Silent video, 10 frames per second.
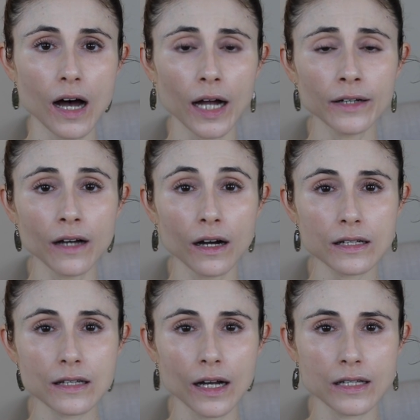Iron
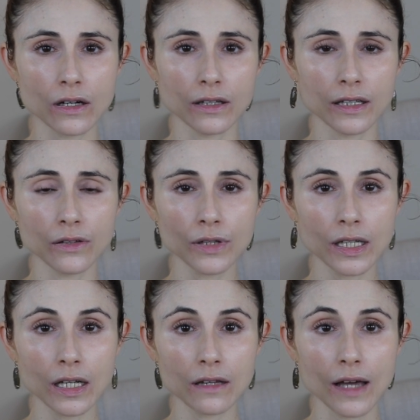oxides are an
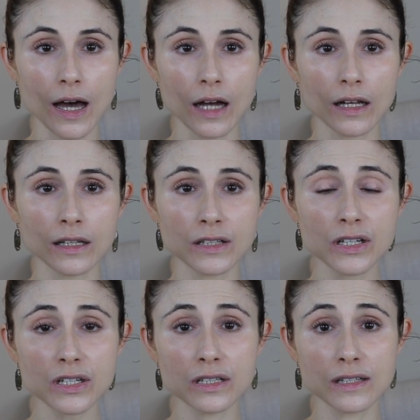ingredient that, in
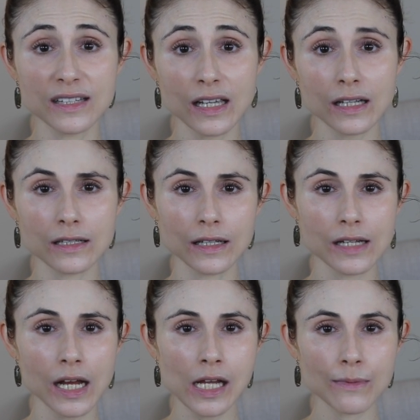addition to zinc and
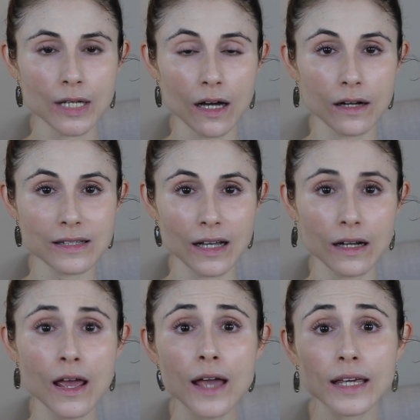titanium
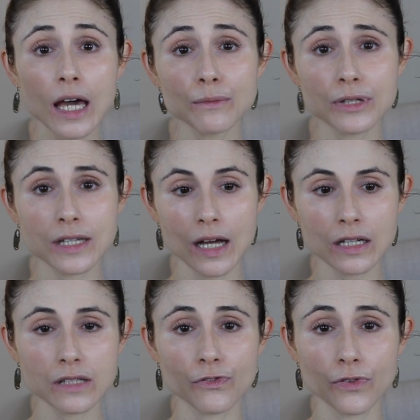dioxide, can
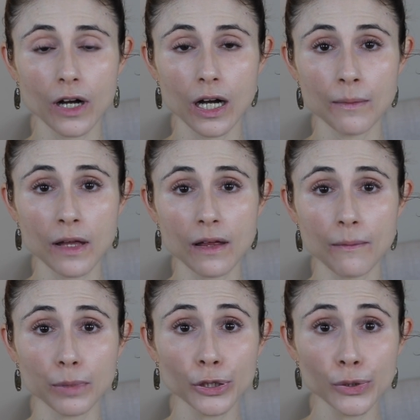protect from
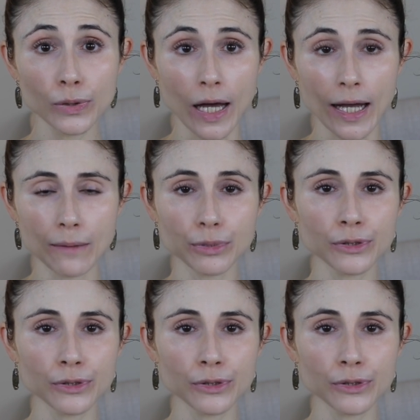blue light.